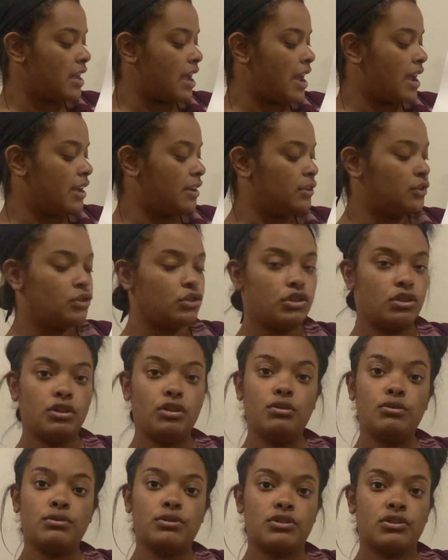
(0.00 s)
and
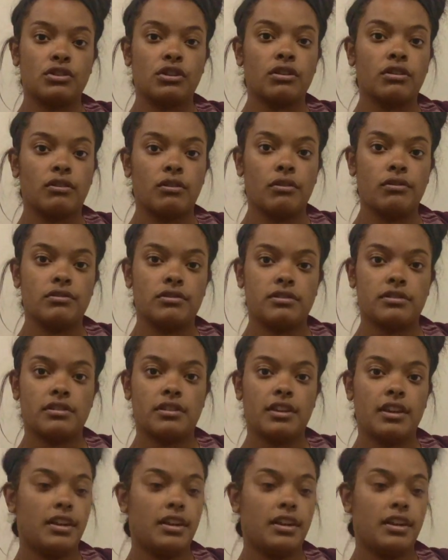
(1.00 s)
2 circles.